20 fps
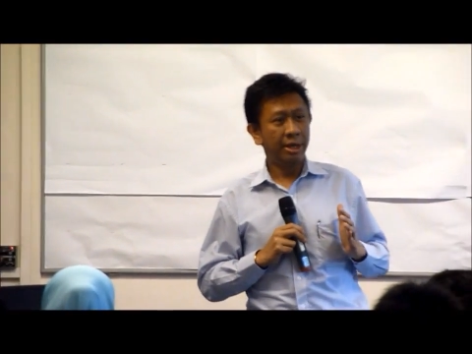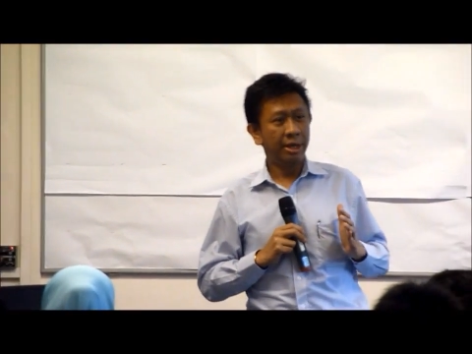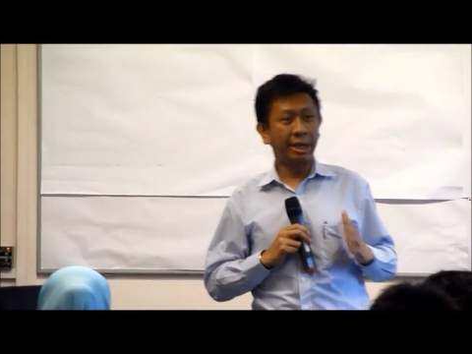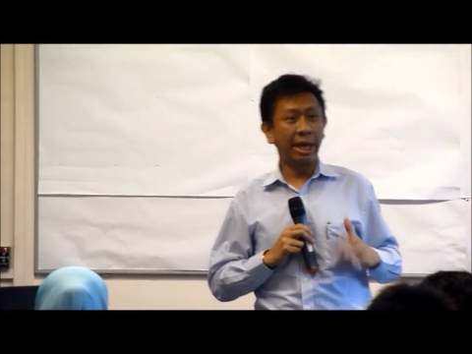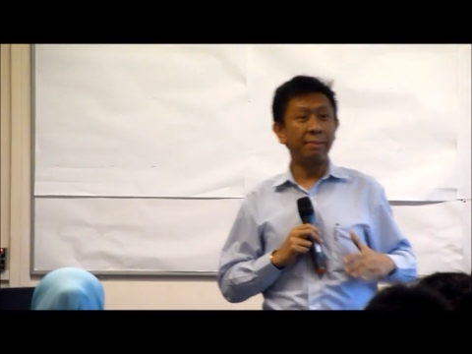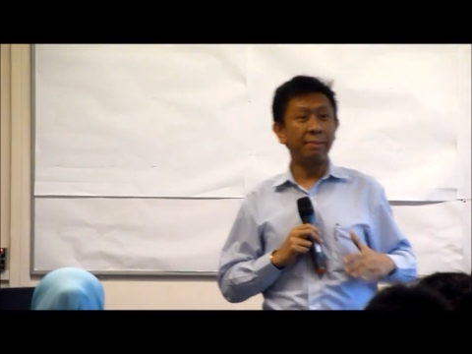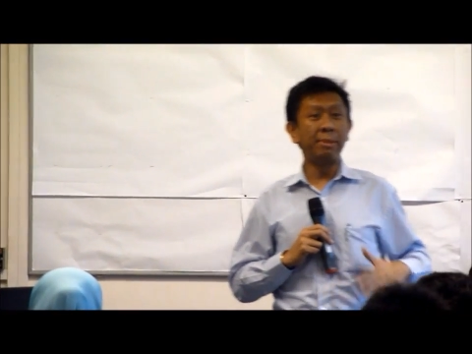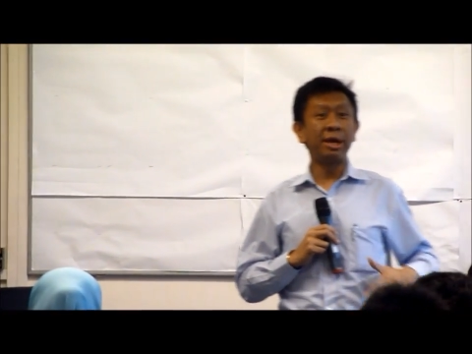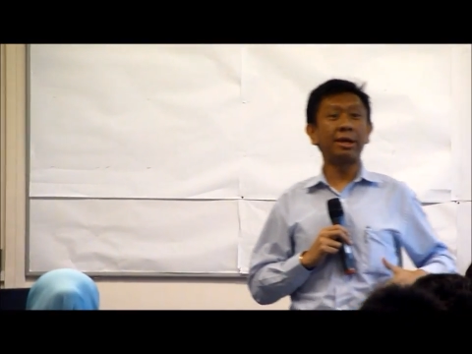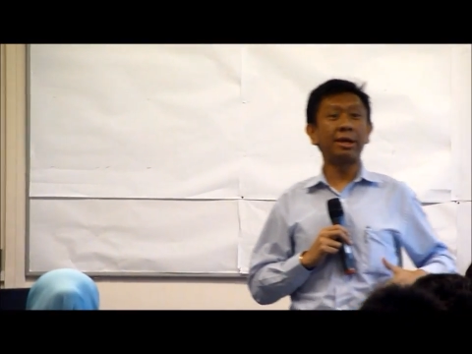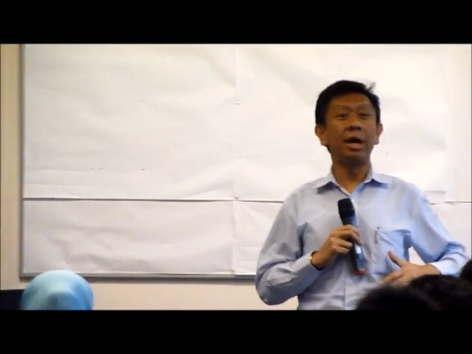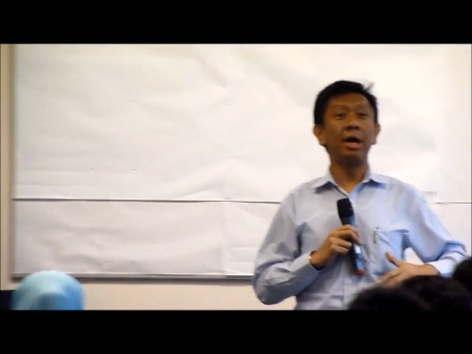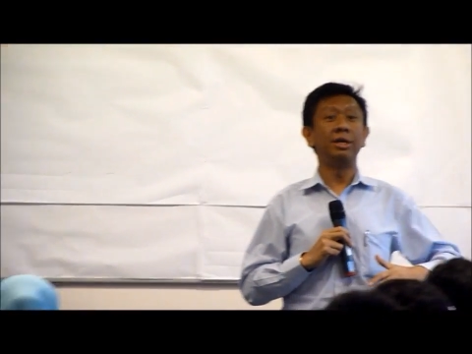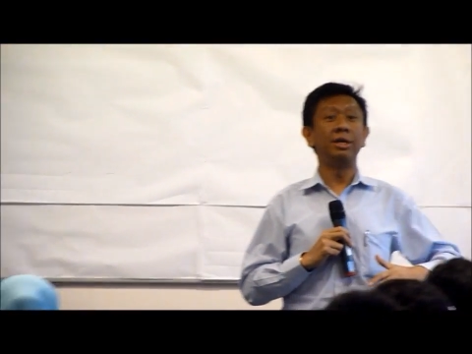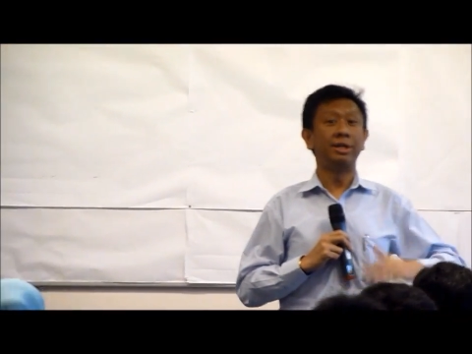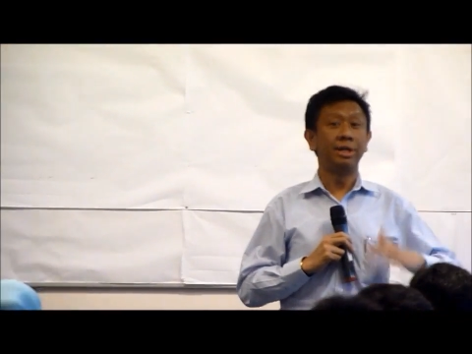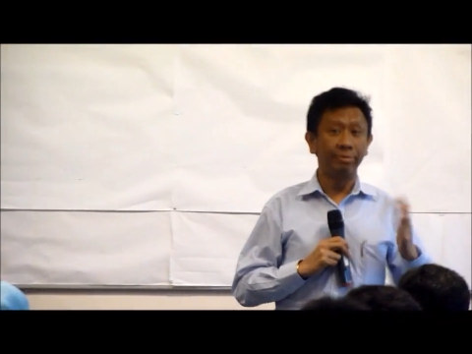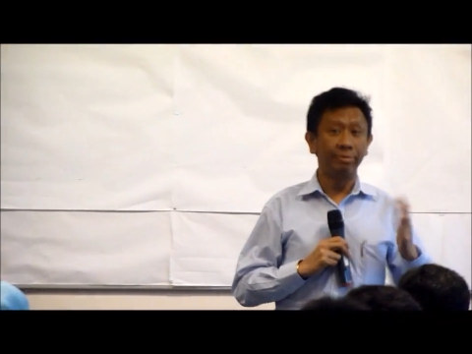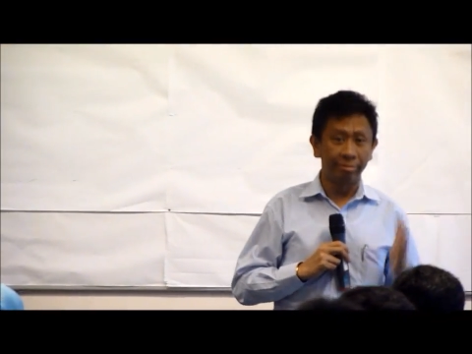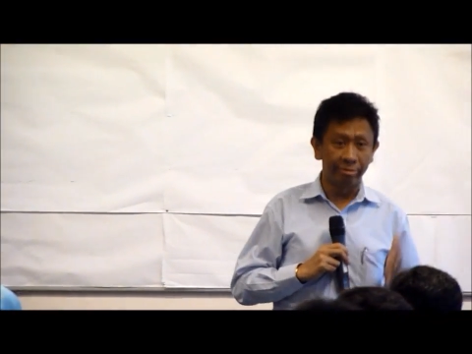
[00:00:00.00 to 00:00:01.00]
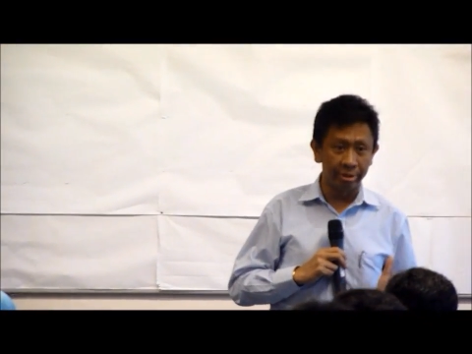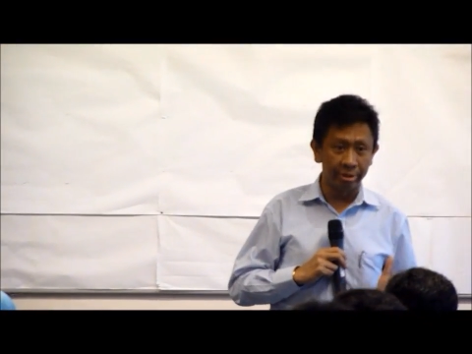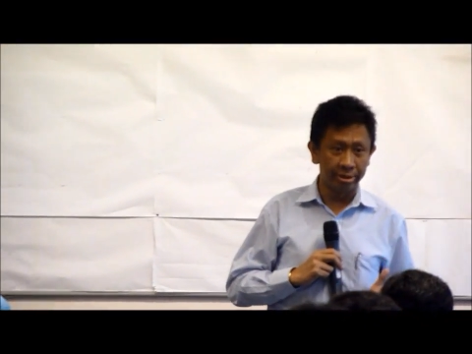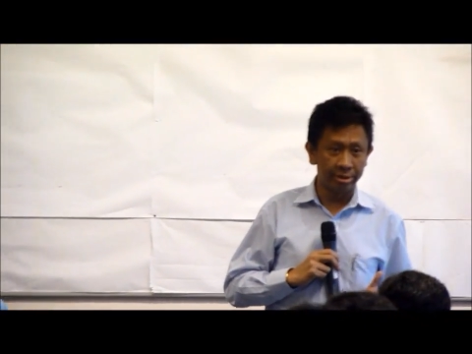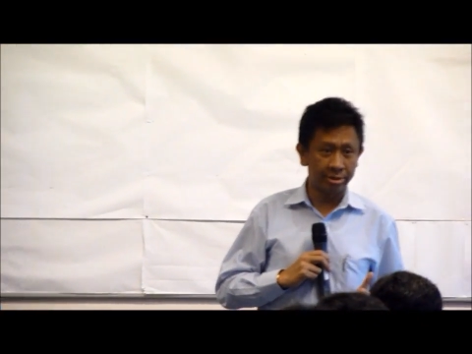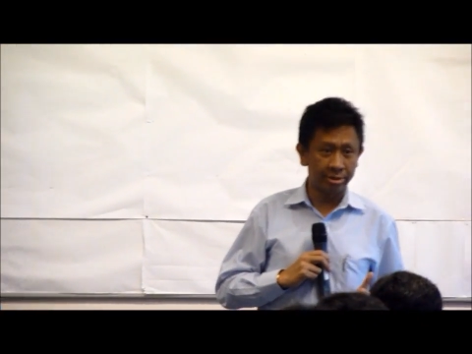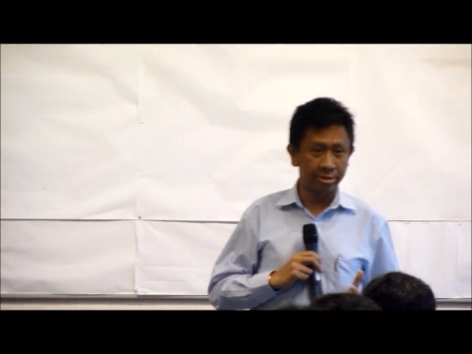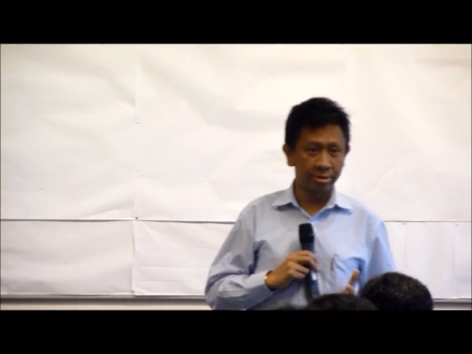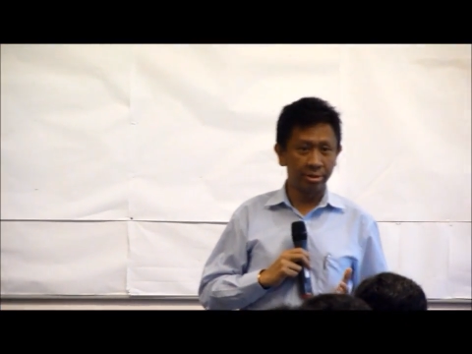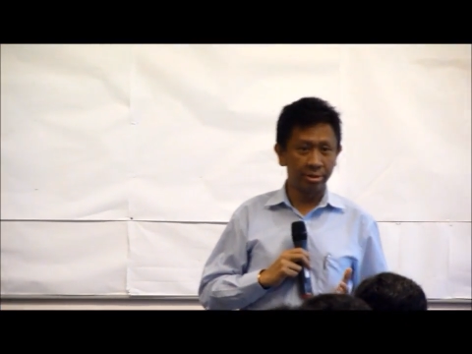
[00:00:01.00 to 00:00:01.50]
can make a
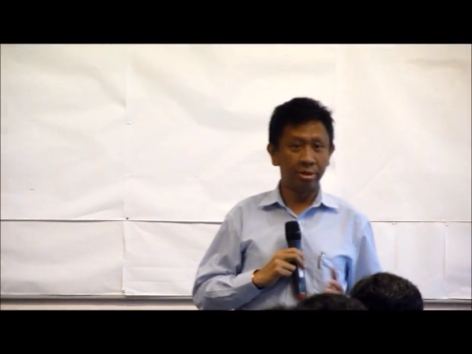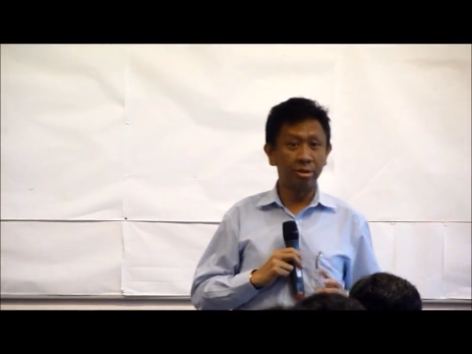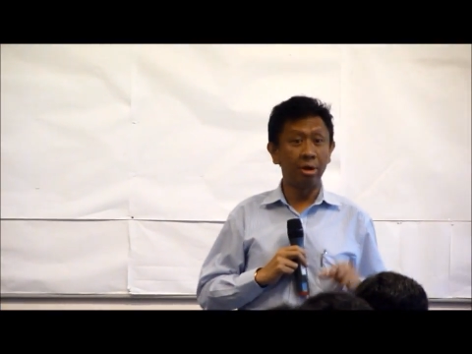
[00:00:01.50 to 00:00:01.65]
difference,